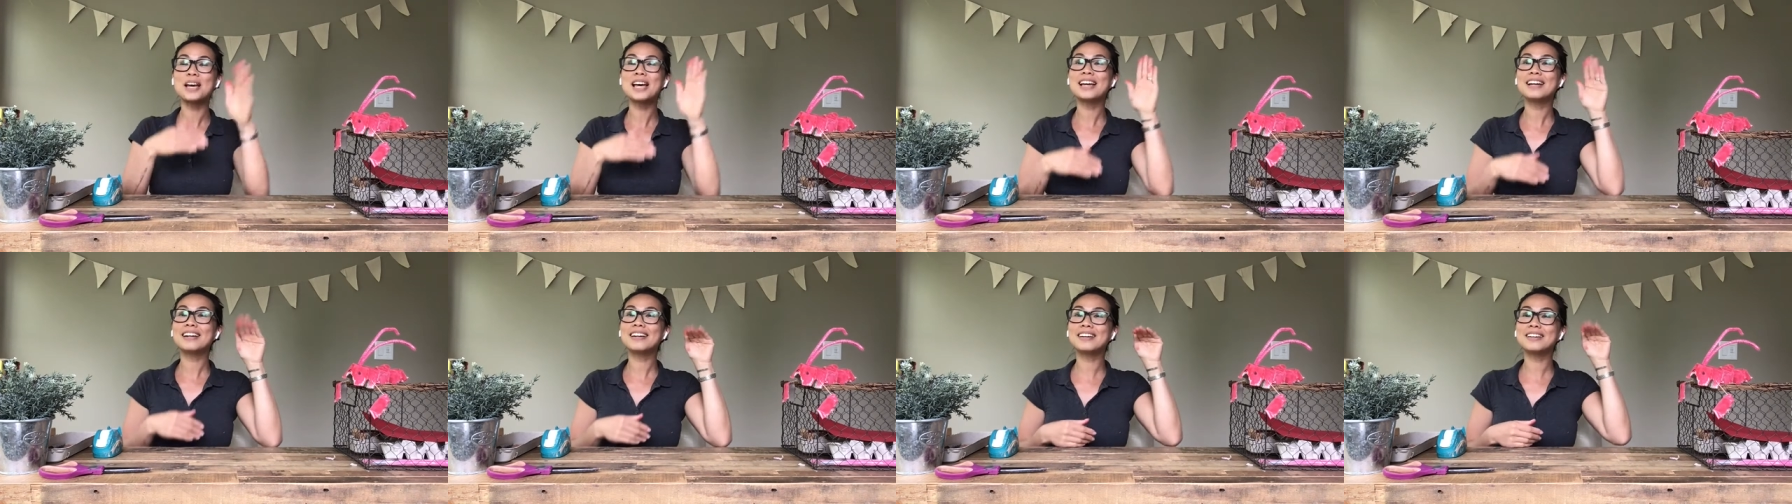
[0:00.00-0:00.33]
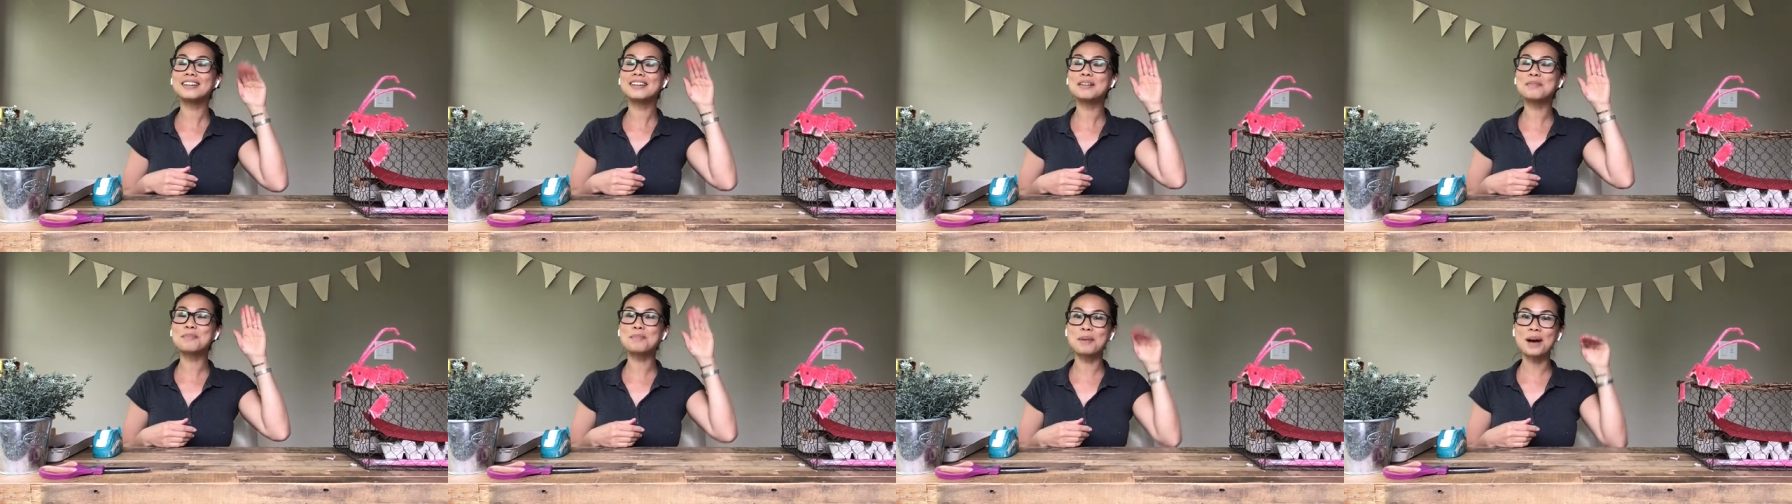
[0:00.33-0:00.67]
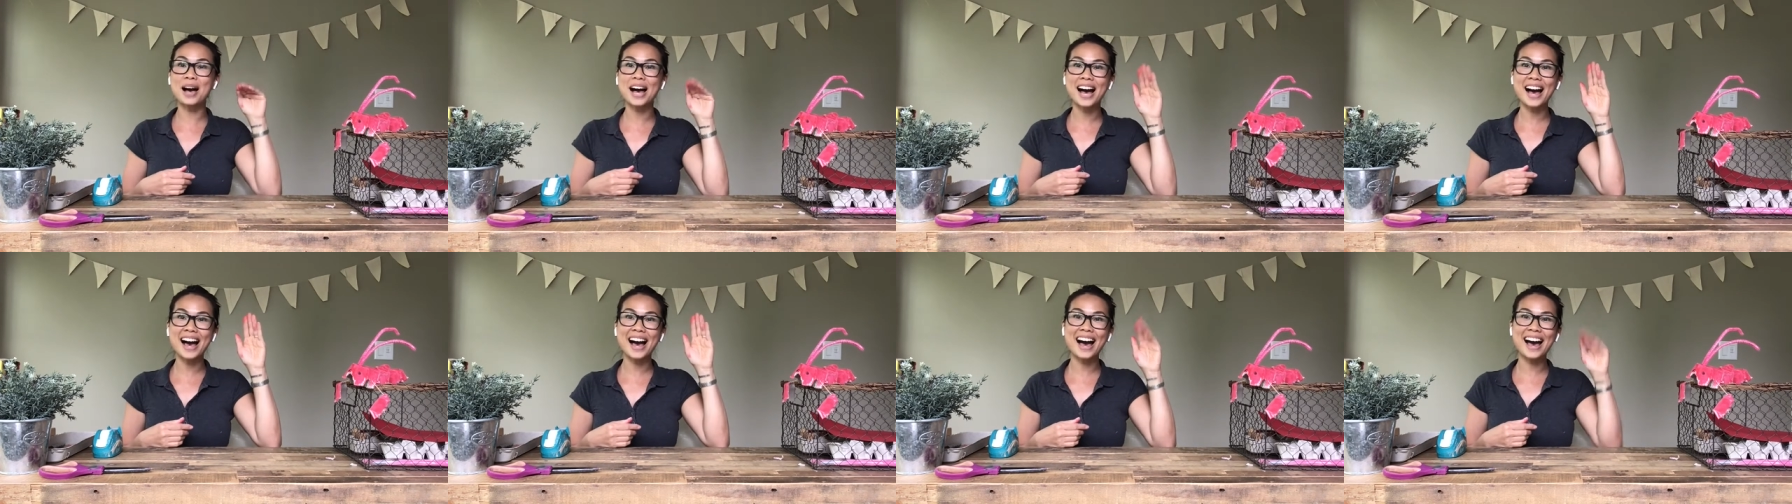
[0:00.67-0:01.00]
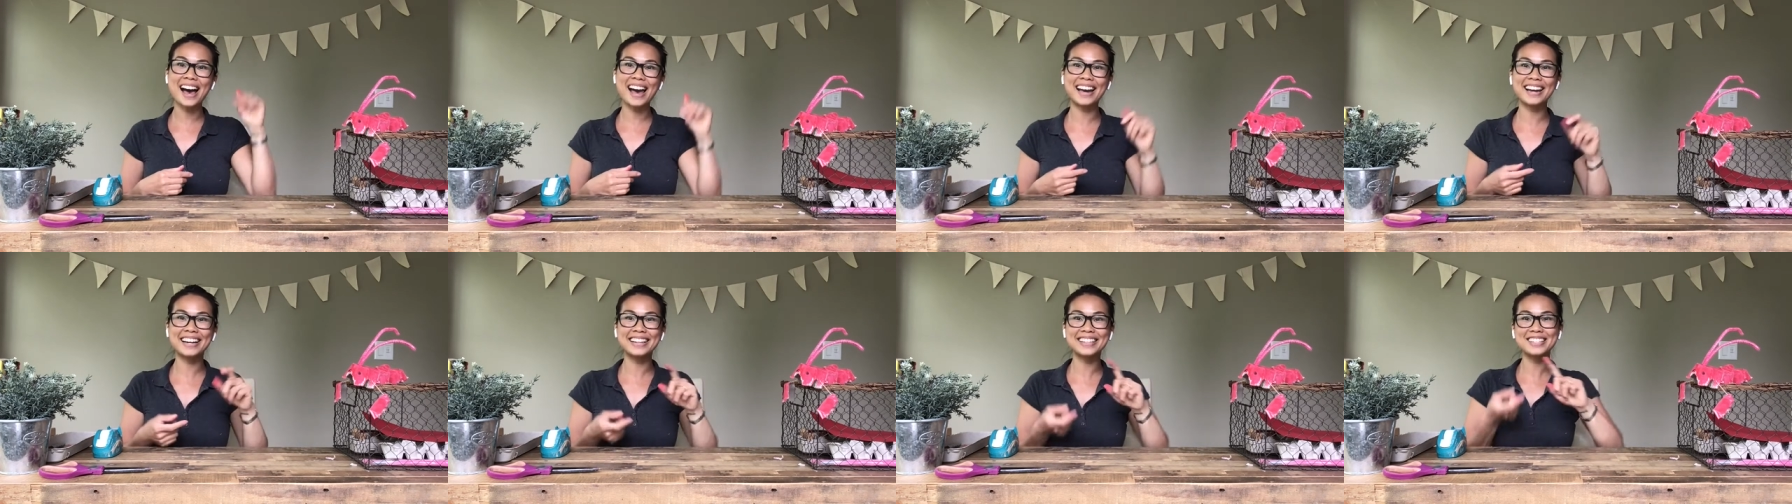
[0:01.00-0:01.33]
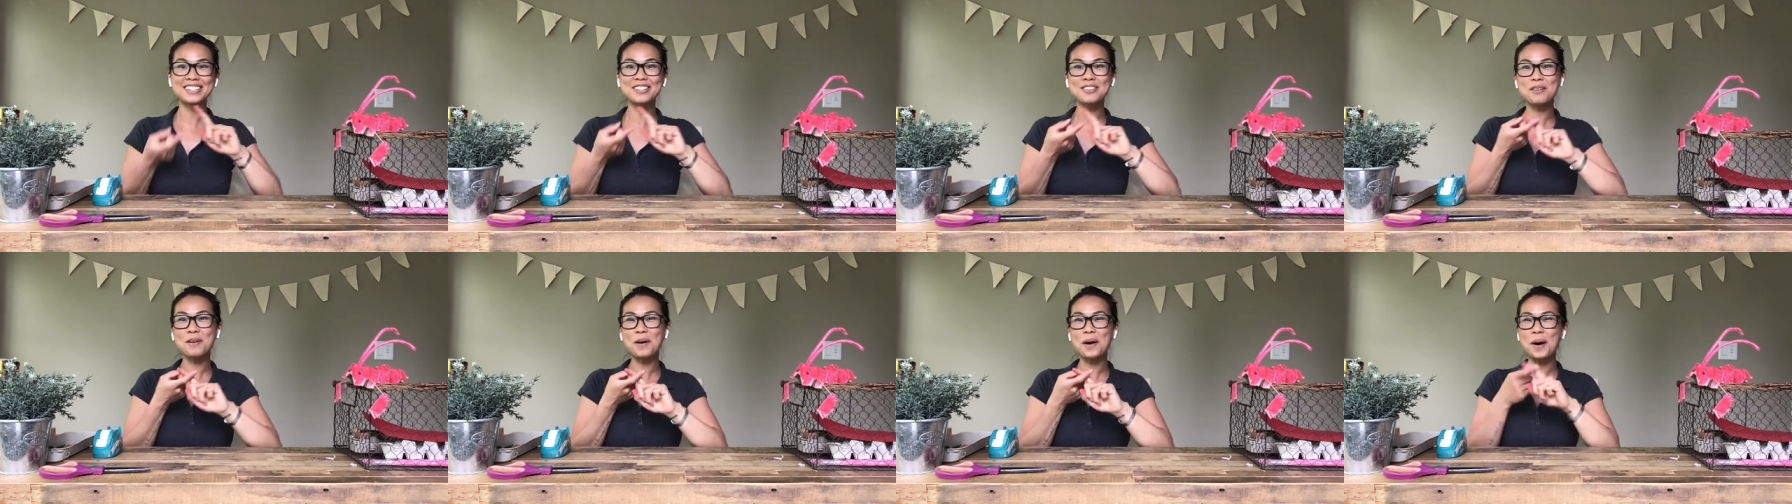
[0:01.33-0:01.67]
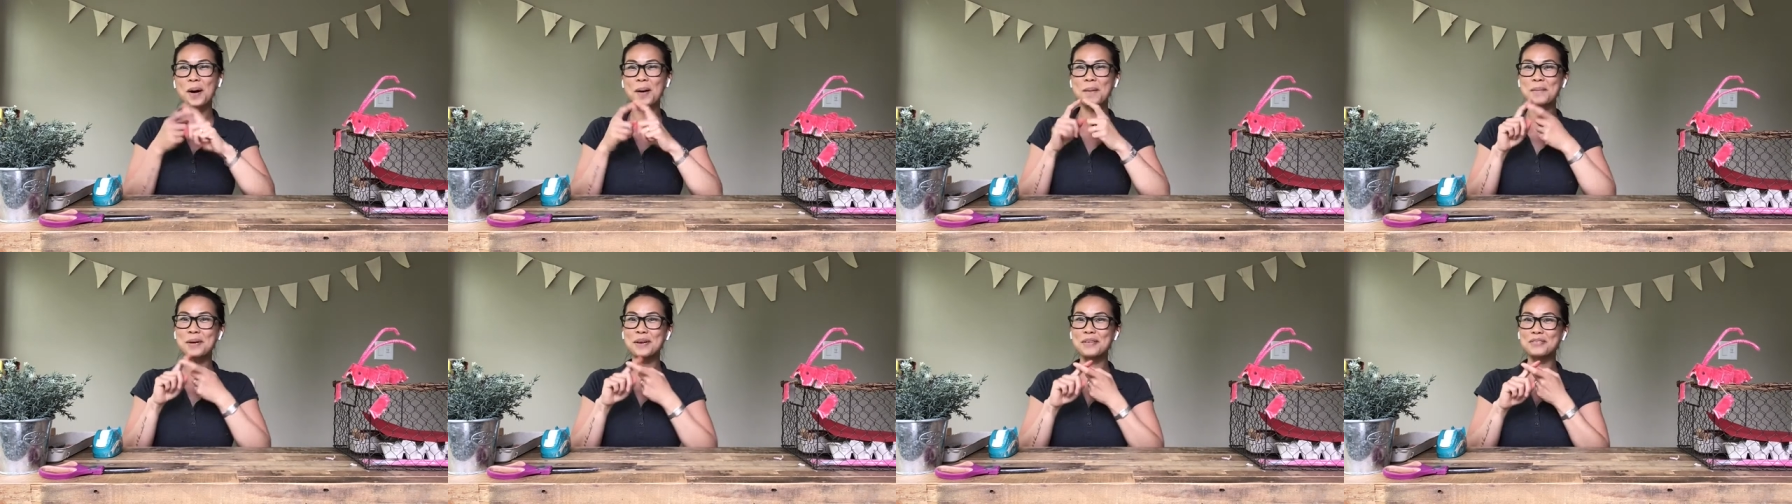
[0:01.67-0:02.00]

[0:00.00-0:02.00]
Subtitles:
Goodbye to all my